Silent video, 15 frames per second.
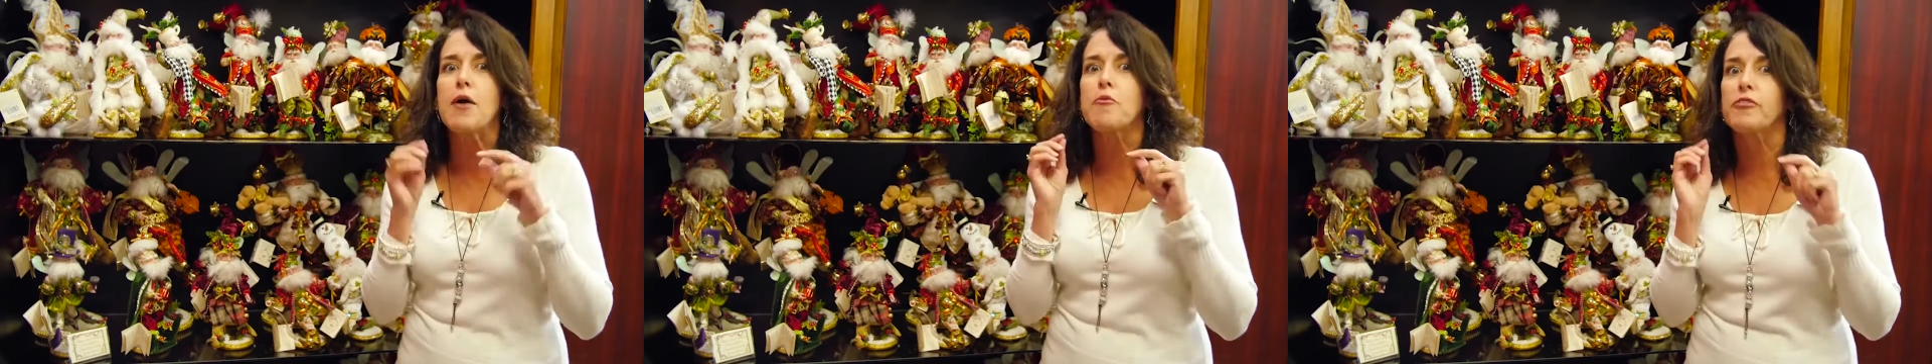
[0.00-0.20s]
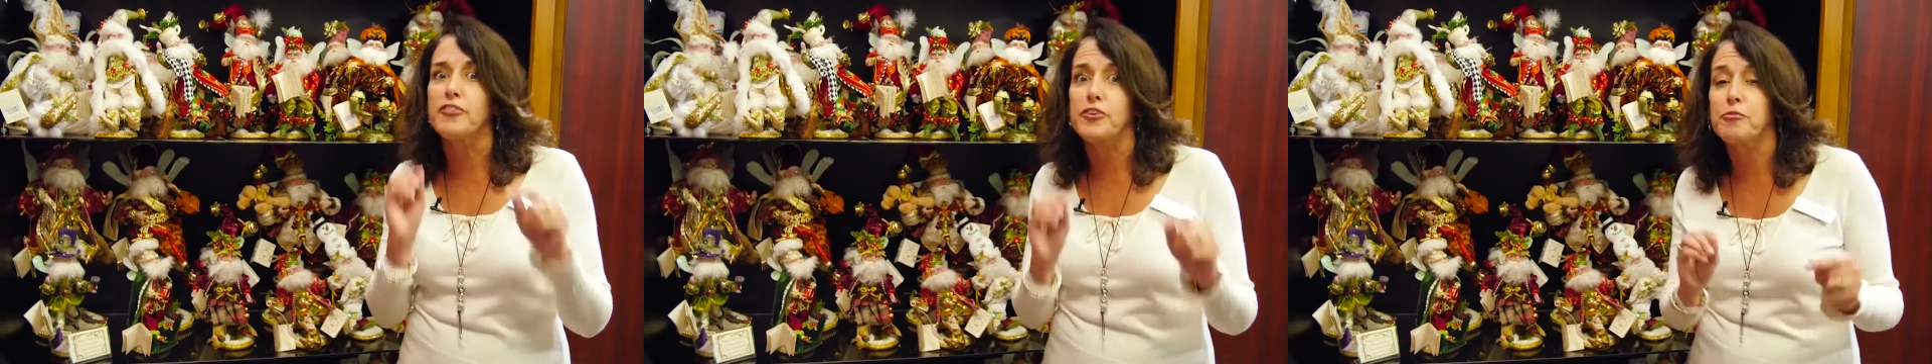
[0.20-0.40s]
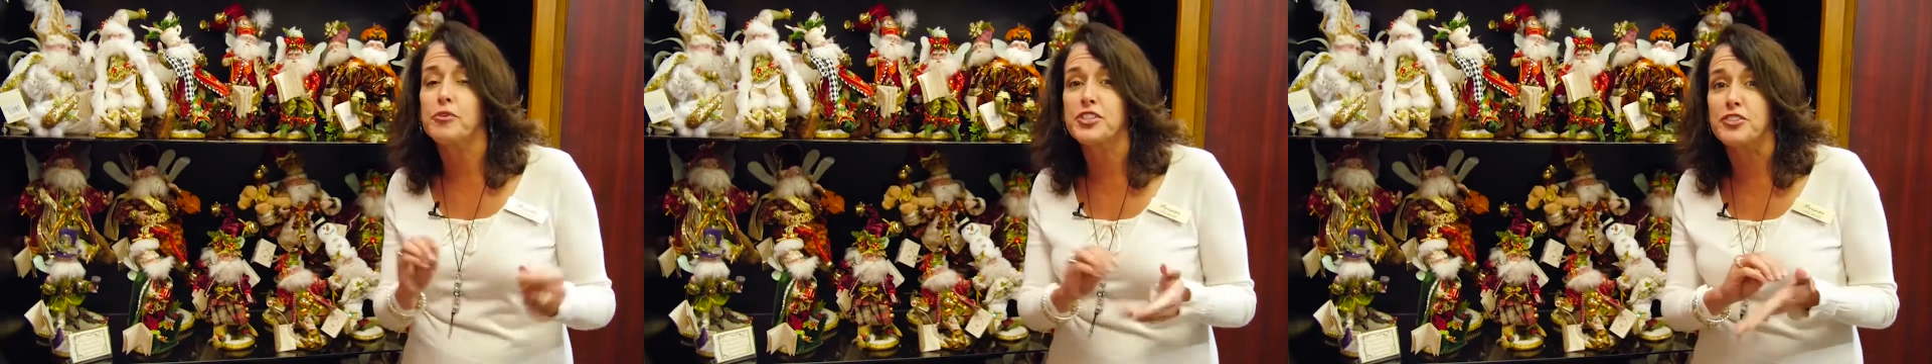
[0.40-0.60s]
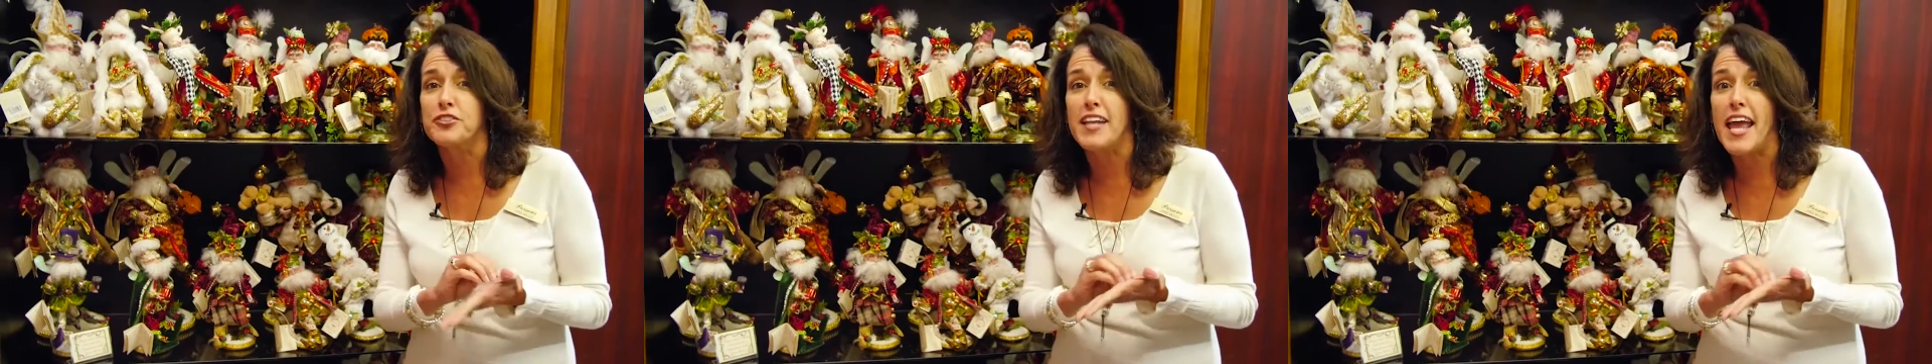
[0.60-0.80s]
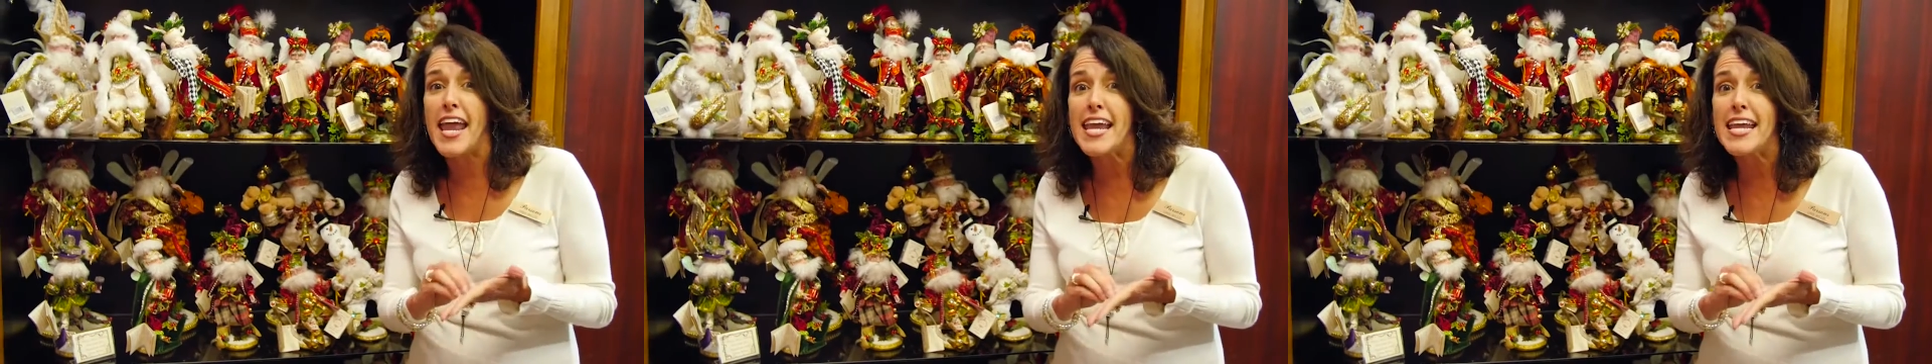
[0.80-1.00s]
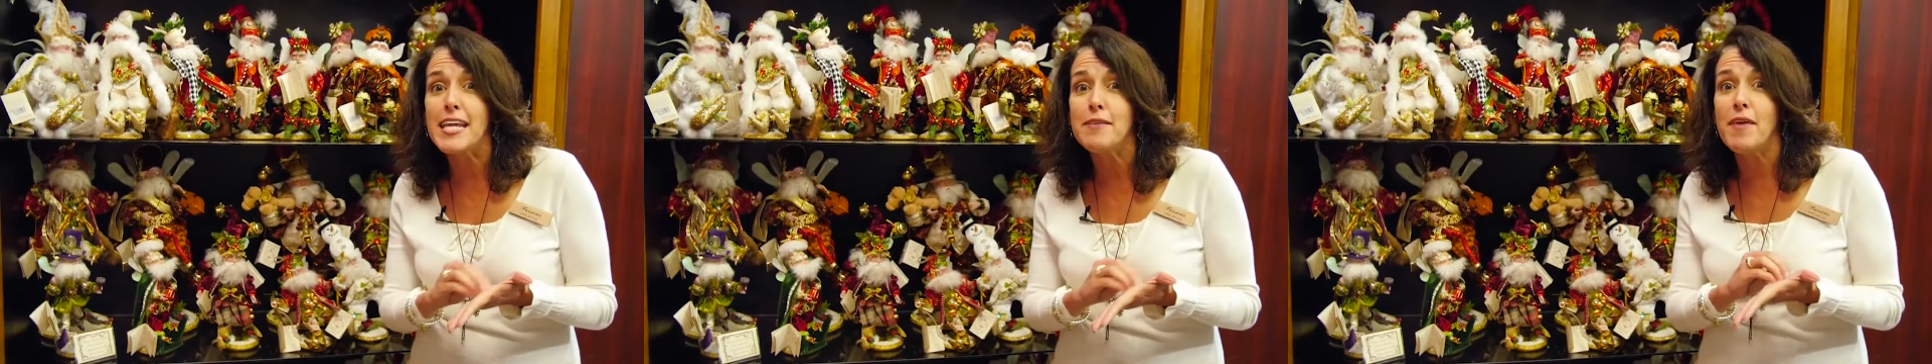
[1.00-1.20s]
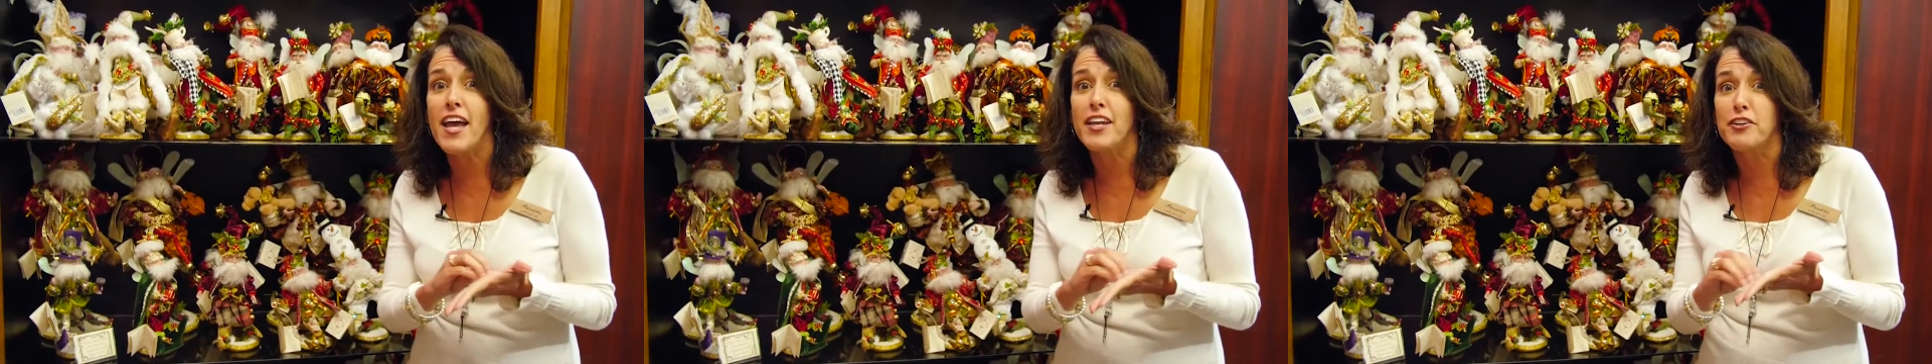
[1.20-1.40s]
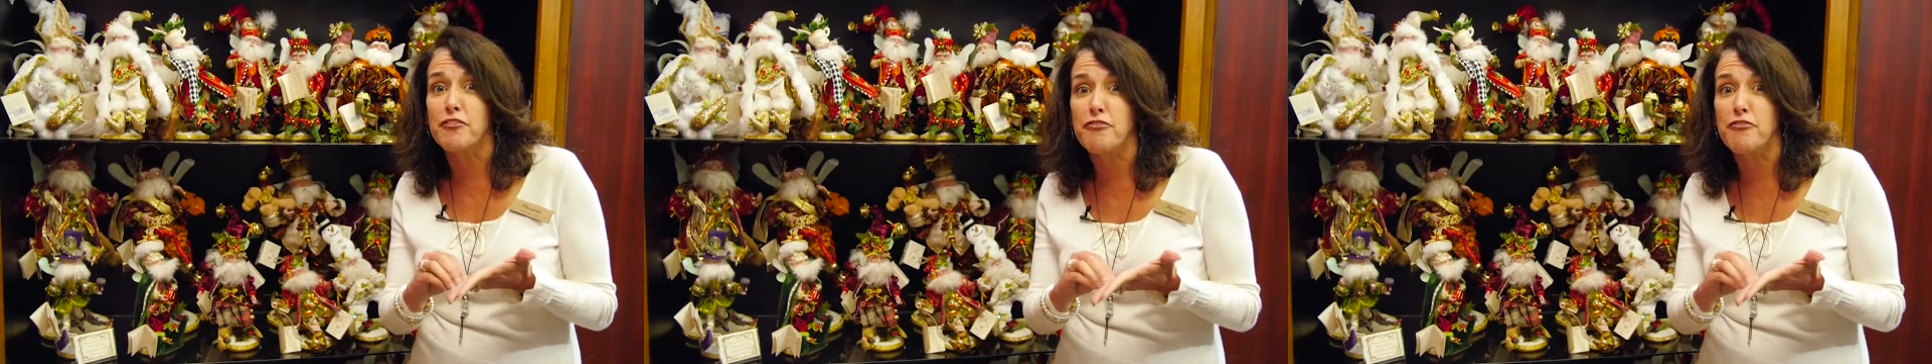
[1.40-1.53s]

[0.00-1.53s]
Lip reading: If you put your name and your